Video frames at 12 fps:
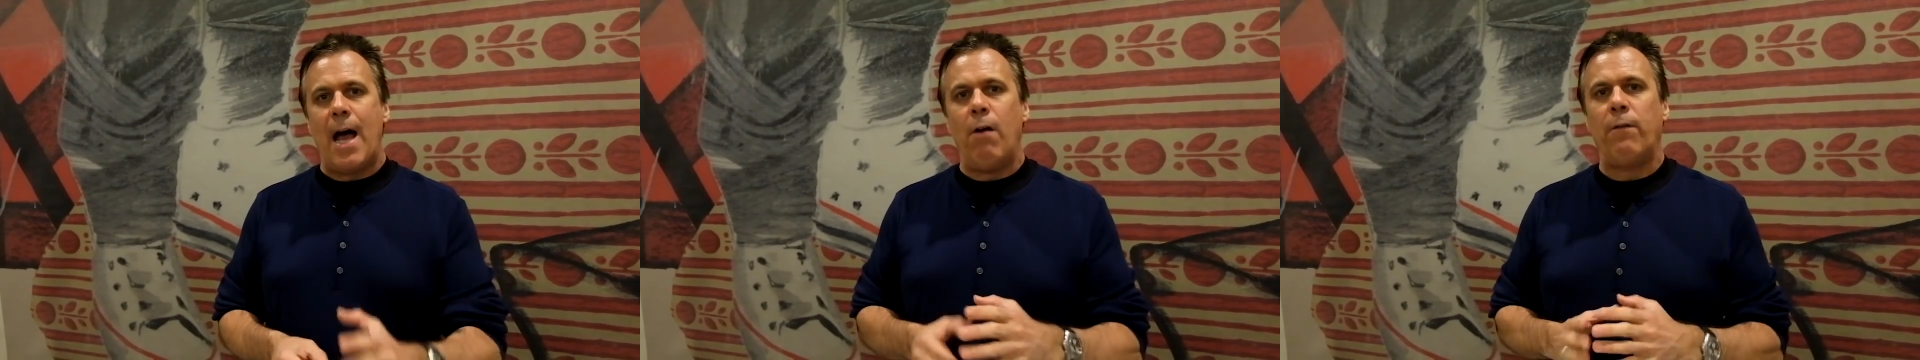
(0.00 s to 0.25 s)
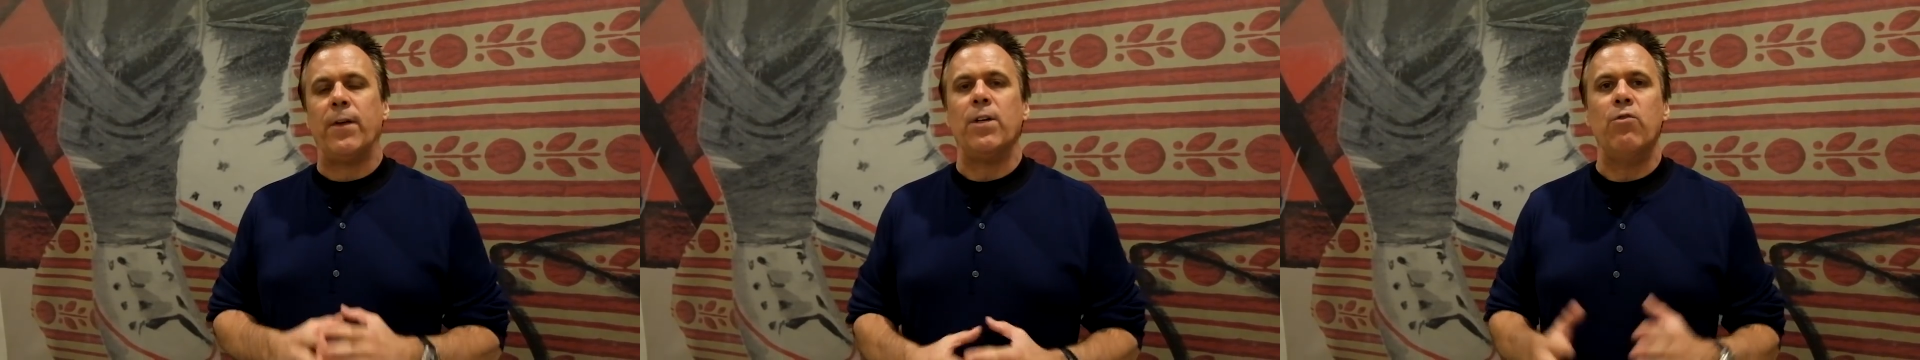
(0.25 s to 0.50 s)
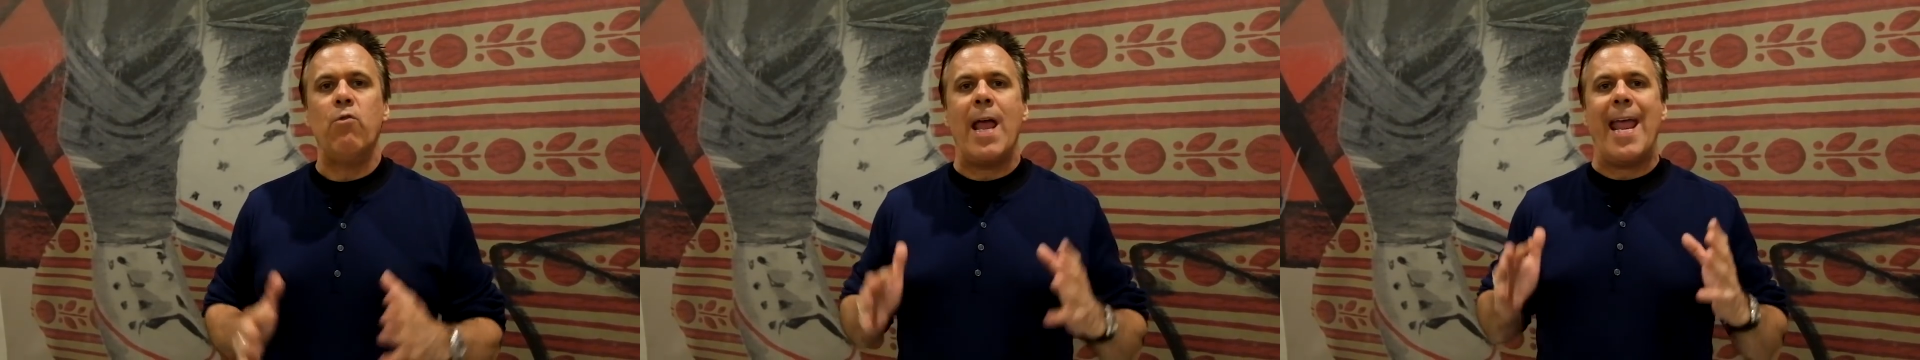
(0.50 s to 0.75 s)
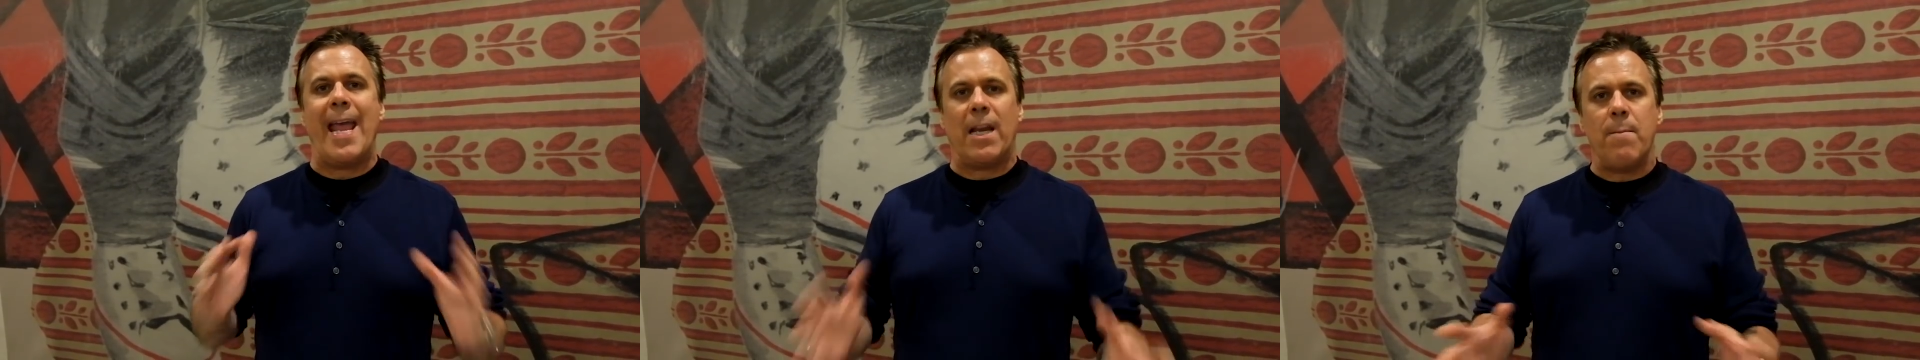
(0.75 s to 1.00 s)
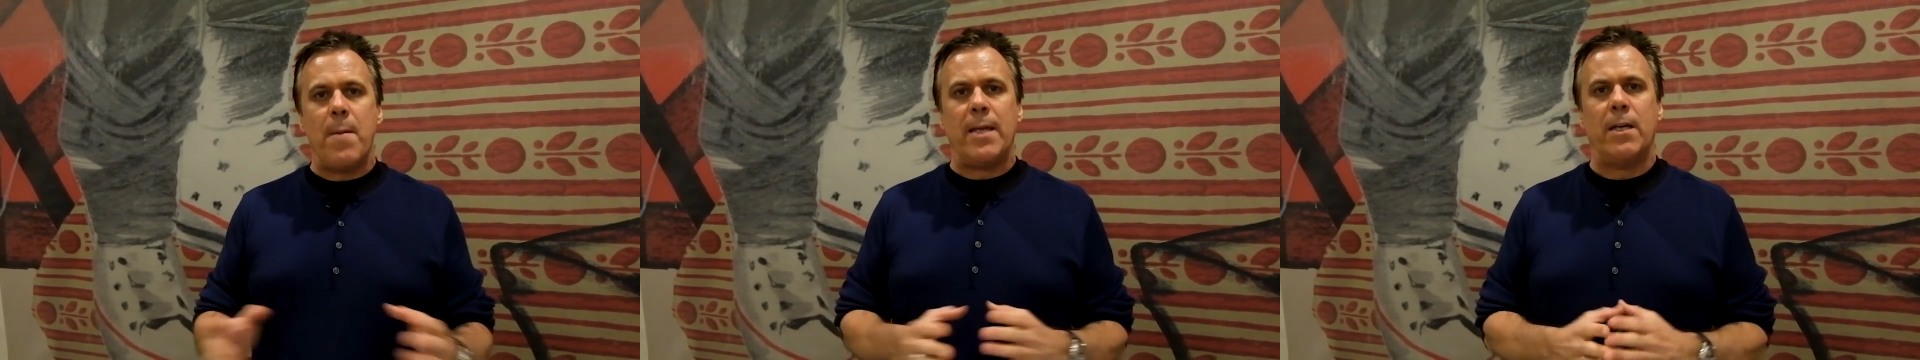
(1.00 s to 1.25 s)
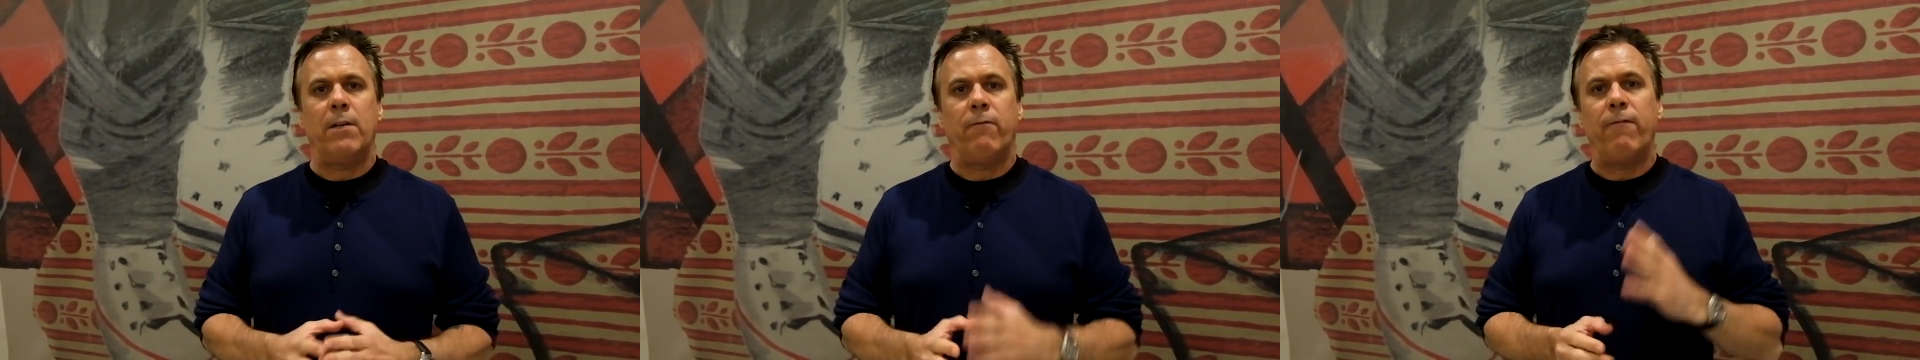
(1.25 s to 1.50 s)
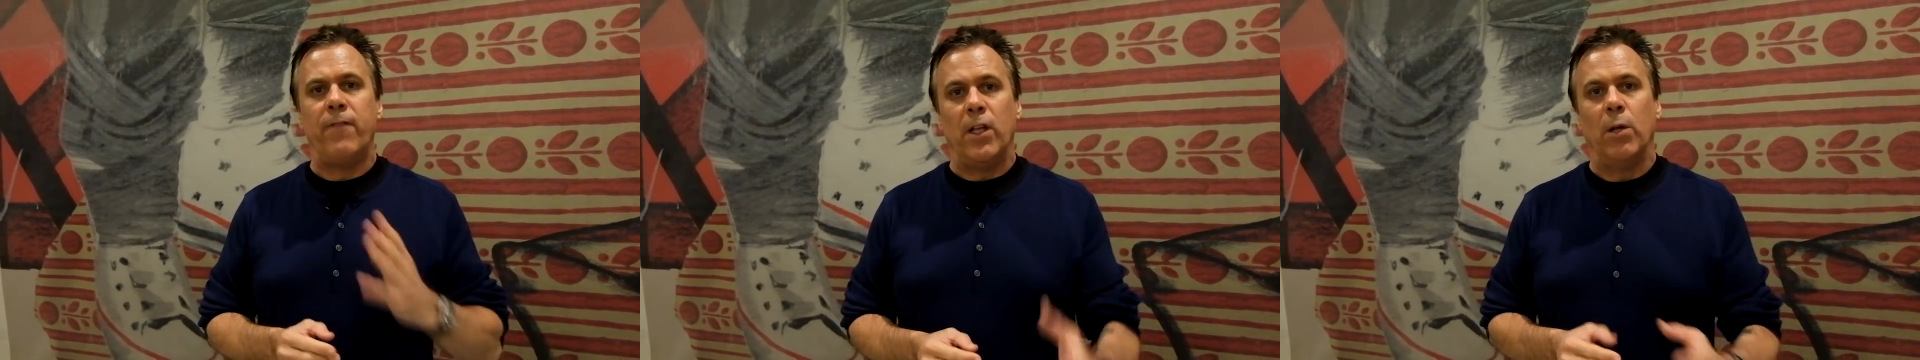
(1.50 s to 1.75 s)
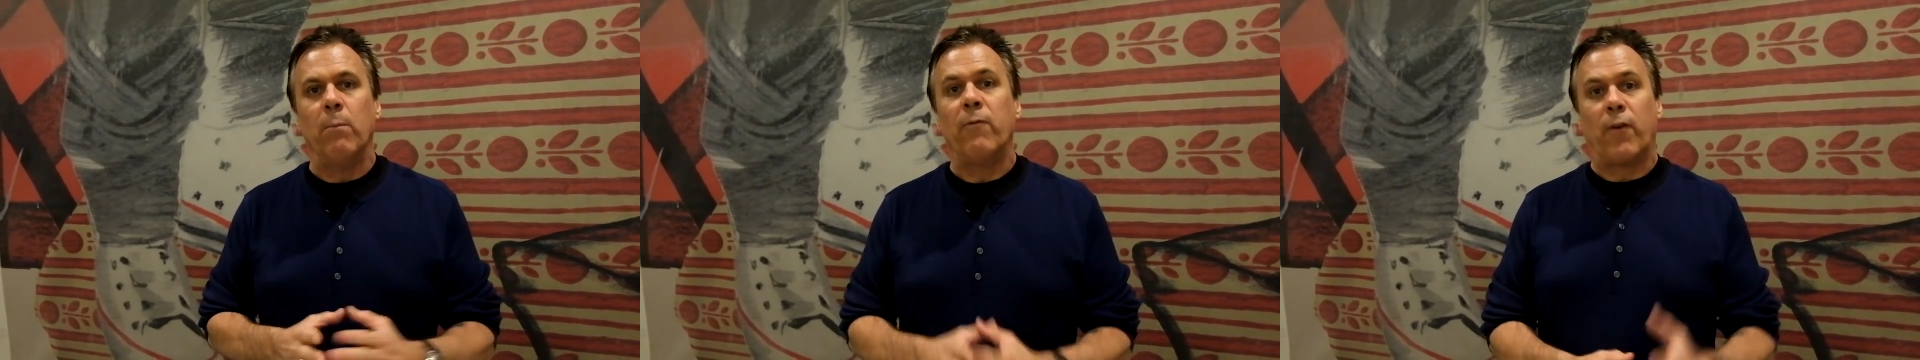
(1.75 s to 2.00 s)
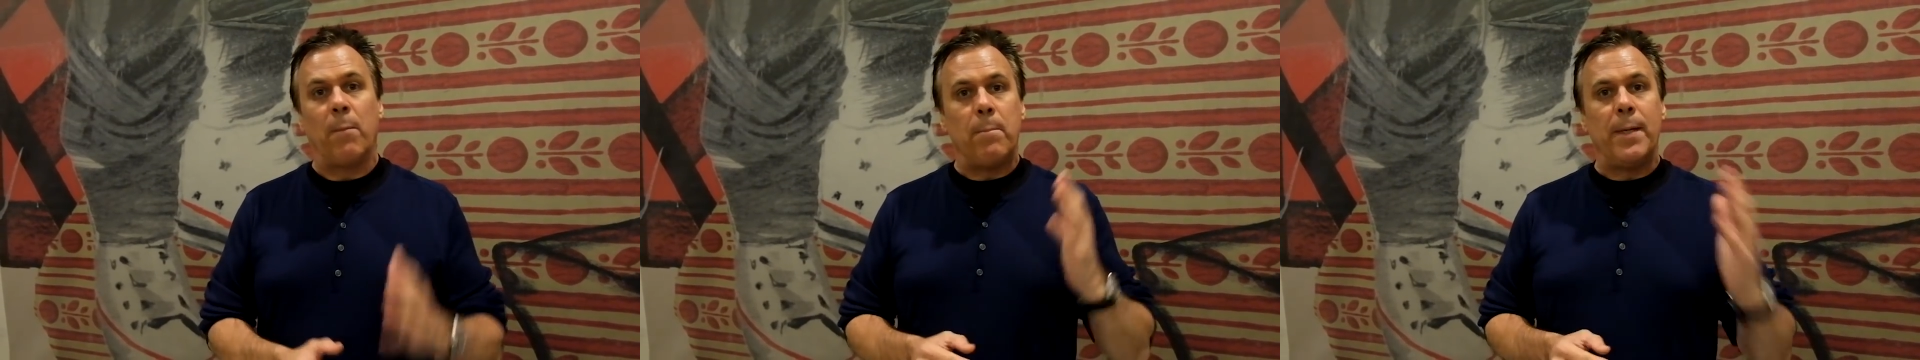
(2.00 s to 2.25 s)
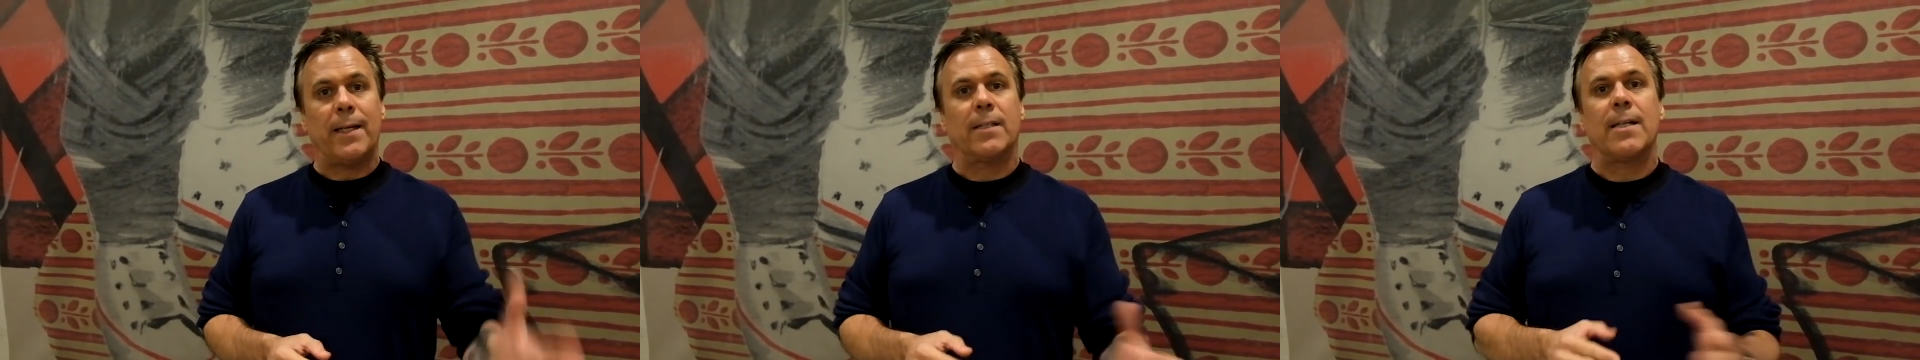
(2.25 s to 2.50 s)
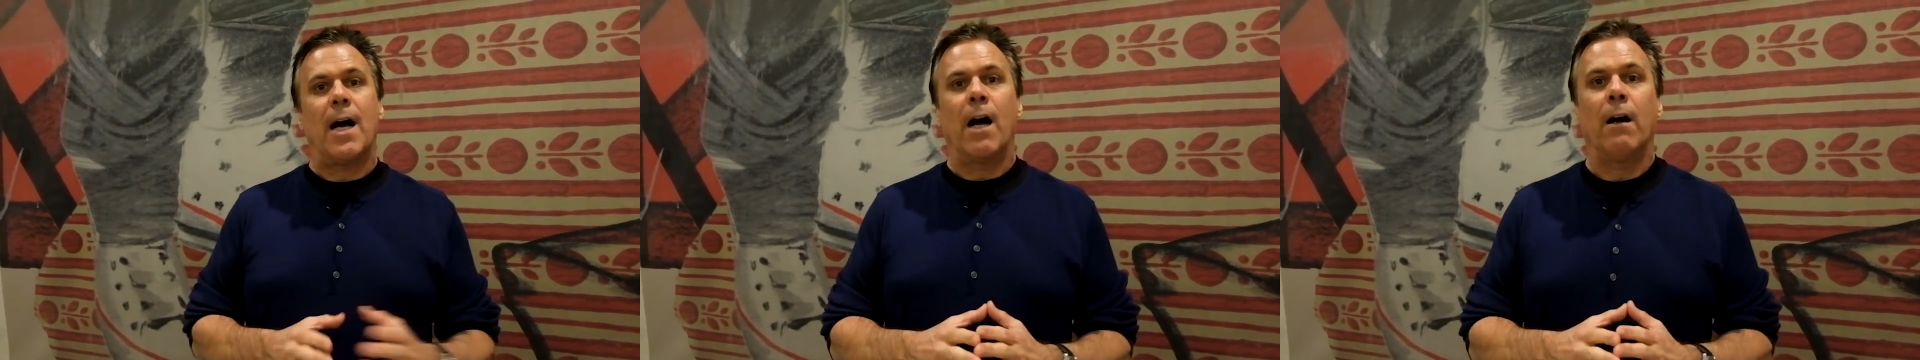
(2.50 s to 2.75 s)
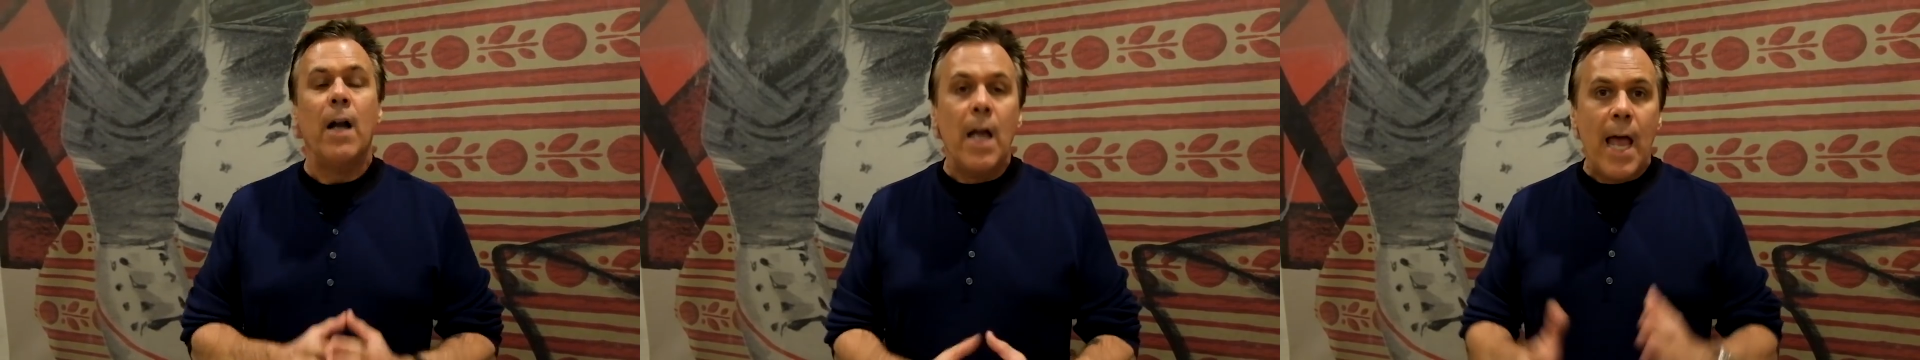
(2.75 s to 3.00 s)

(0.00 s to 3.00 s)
Out, the new animated film from Pixar,